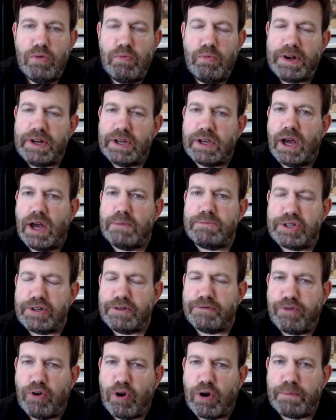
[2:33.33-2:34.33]
When it comes
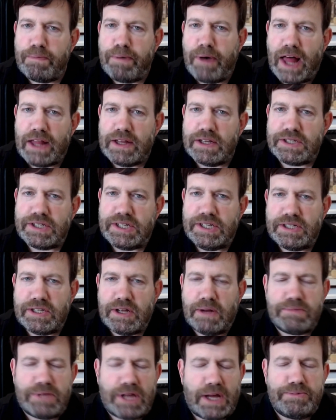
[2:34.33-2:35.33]
to foreign policy,
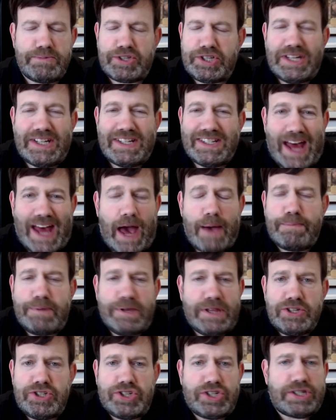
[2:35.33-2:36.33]
sometimes things
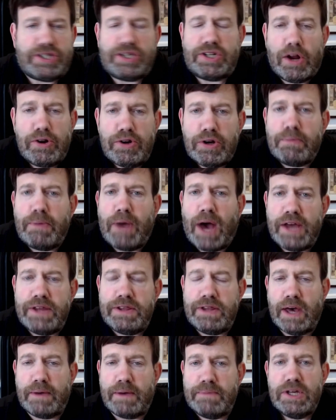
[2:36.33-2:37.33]
happen that just
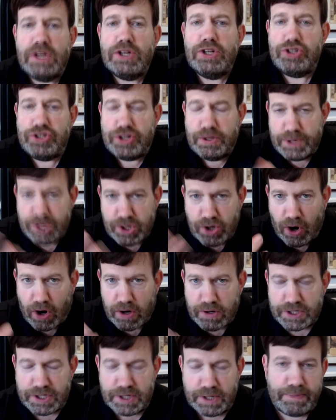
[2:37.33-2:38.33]
undermine them. Jimmy
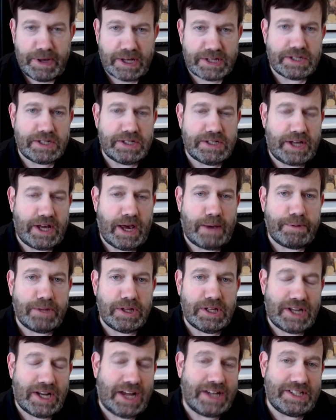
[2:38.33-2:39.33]
Carter is the best
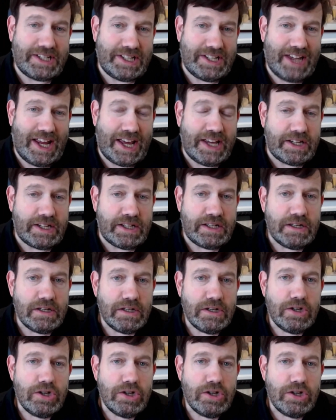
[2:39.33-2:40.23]
example in 1980.